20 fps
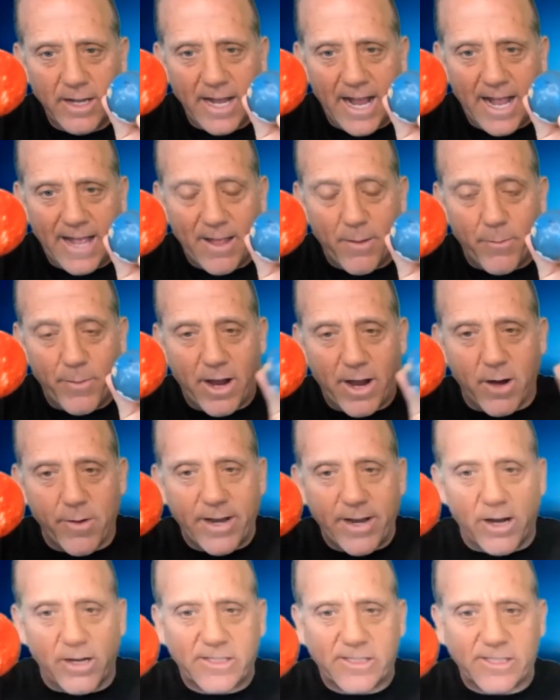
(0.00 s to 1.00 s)
than we are
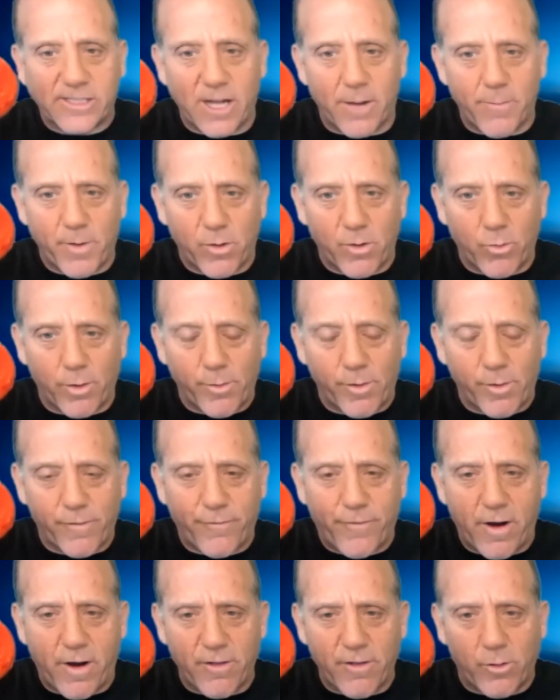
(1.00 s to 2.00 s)
in our summer where we're
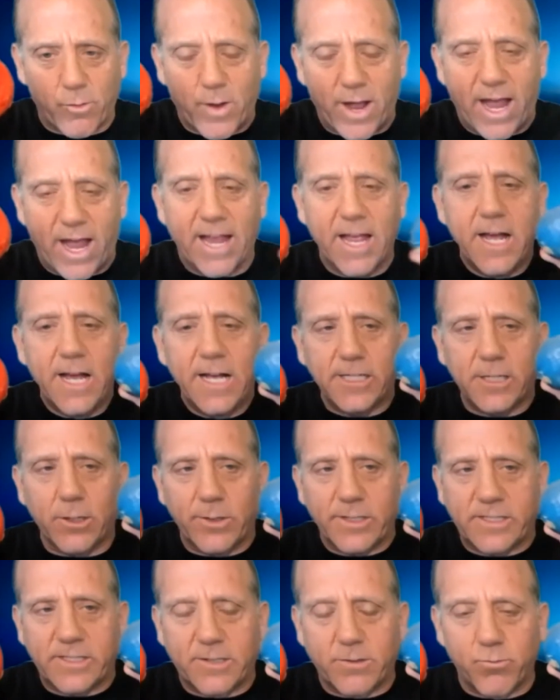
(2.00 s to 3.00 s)
farther away. So
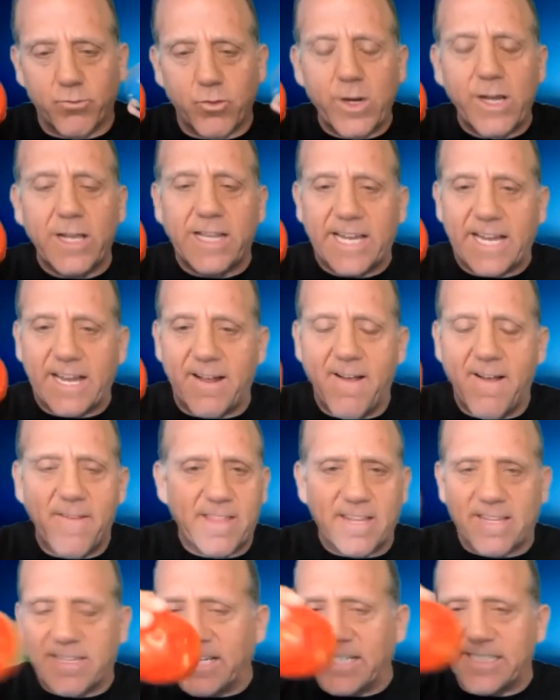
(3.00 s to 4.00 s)
it's really
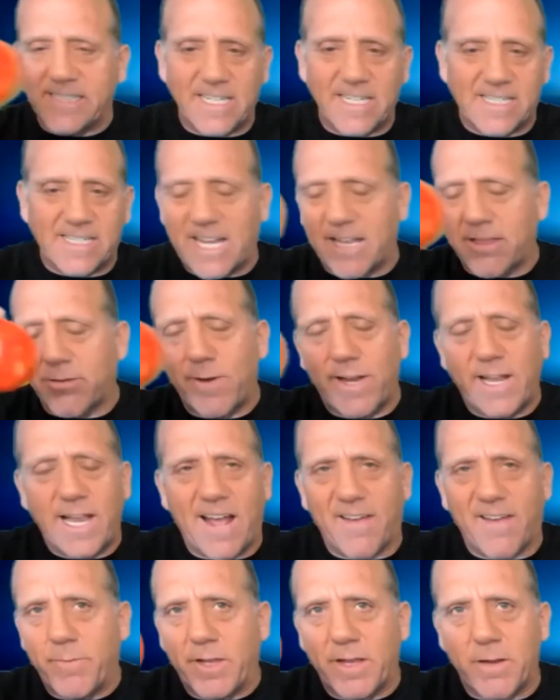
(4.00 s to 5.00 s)
the distance, that
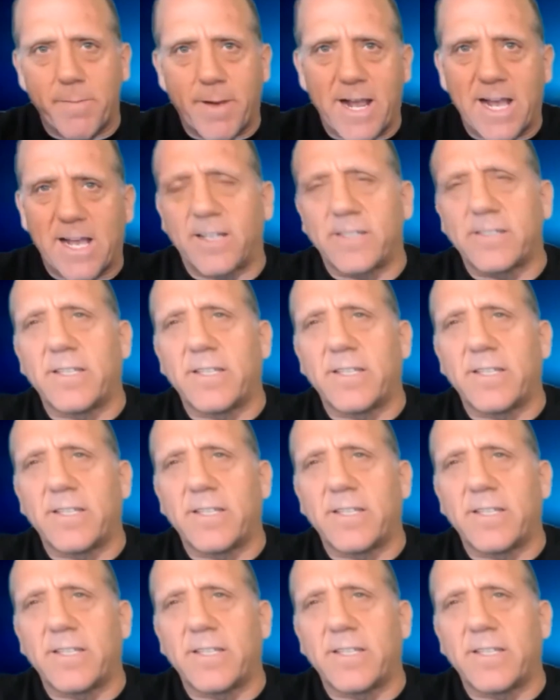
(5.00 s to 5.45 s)
3.5 million miles.